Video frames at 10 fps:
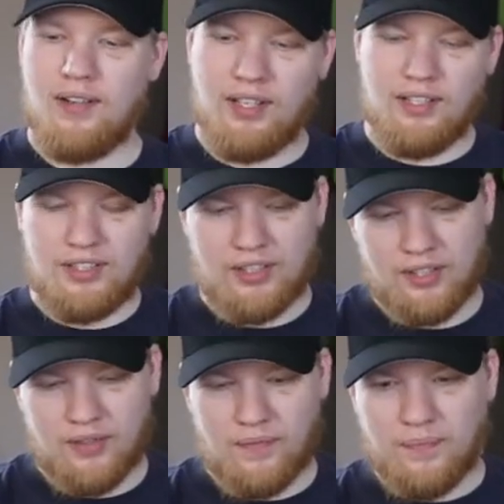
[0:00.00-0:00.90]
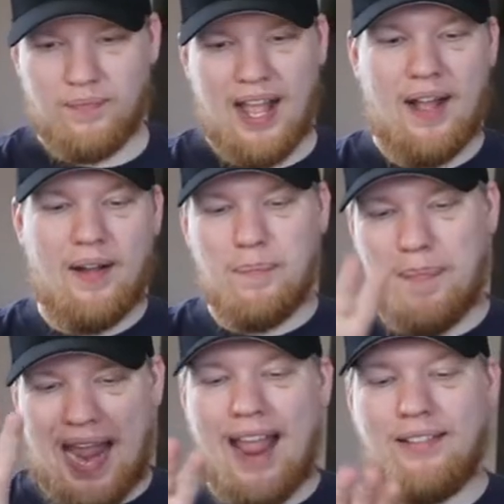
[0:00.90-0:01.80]
It's
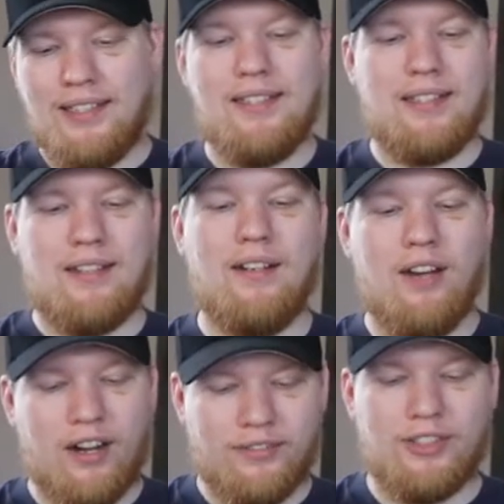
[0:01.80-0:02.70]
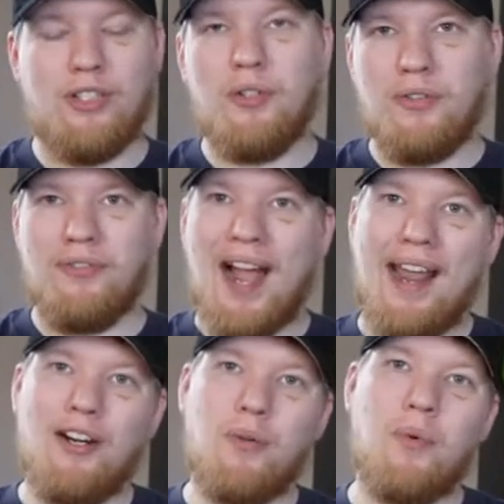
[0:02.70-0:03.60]
balanced enough to do
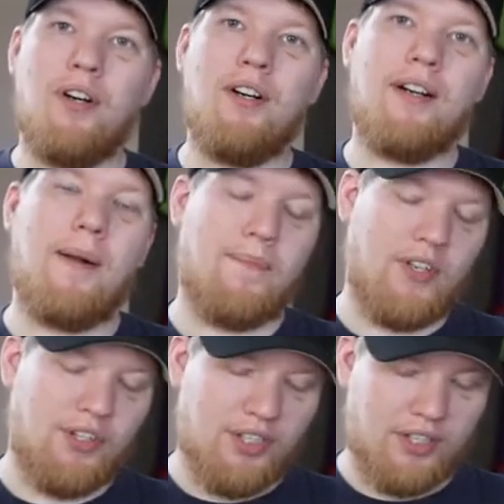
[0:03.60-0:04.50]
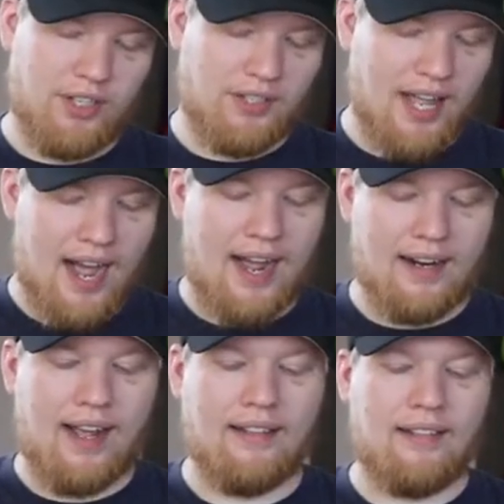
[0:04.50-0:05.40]
finer work. There's just a
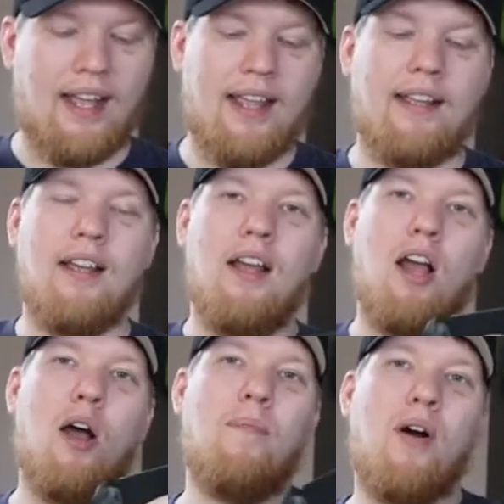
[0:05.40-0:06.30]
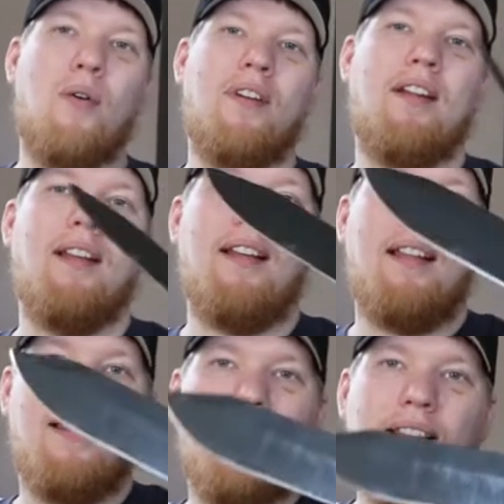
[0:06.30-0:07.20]
lot I like about
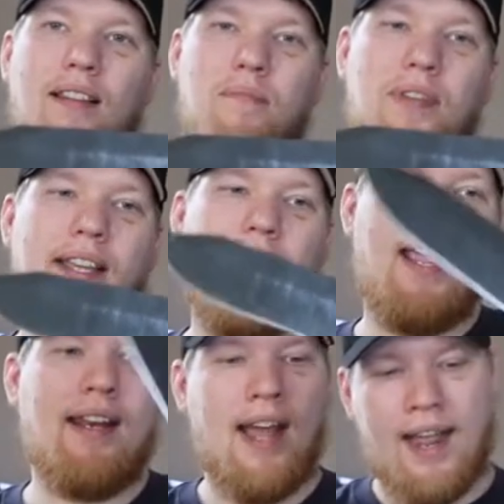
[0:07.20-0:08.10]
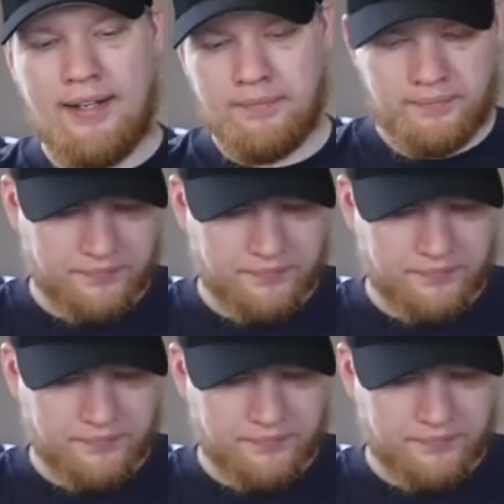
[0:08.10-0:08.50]
the BK9,